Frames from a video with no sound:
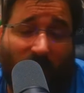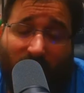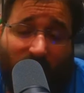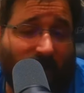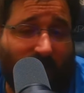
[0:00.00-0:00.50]

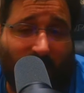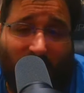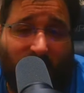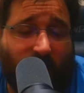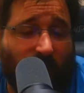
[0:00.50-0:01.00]
money you
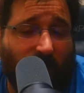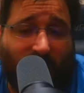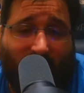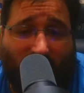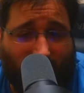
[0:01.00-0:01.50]
get from
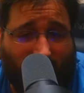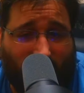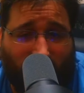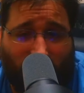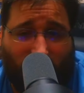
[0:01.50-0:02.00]
the
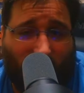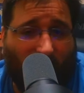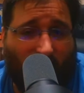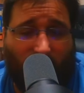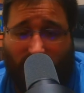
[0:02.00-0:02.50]
ads,
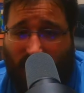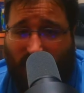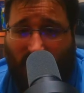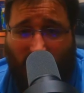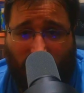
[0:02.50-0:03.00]

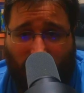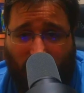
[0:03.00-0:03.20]
basically.